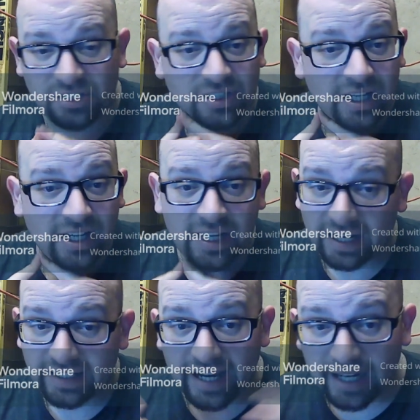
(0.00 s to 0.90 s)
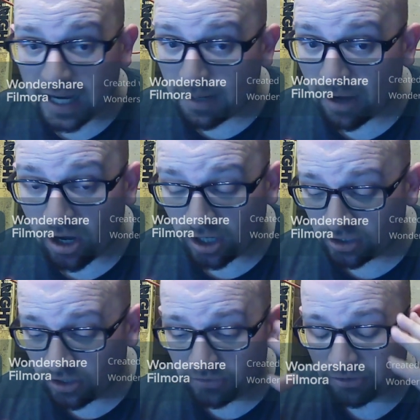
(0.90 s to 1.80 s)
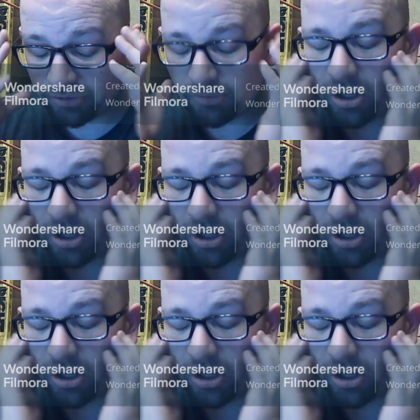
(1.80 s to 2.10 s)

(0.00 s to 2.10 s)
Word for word: just, again, I'm hungover from